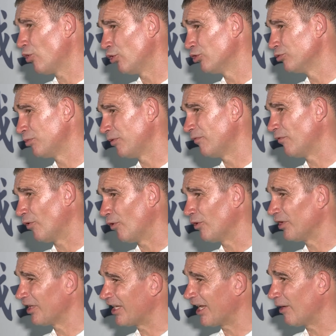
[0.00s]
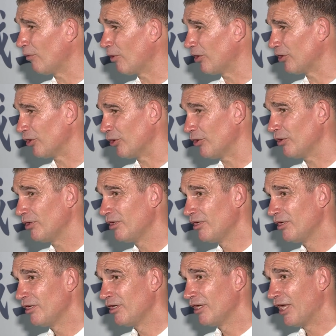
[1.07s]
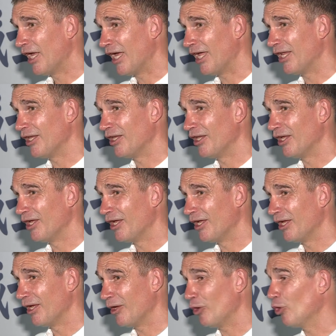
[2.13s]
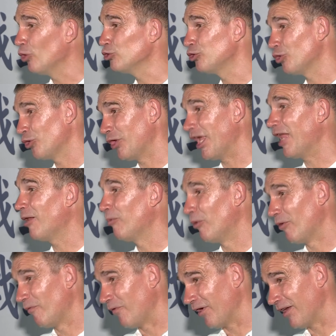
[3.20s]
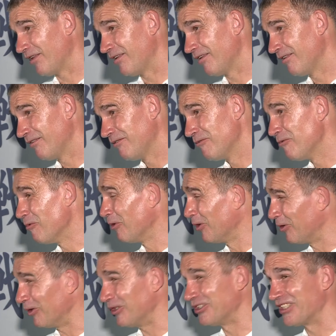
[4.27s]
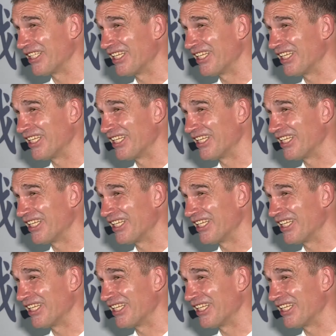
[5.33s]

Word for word: rules before in the K1, you know, and uh, and also the elbow fight. It was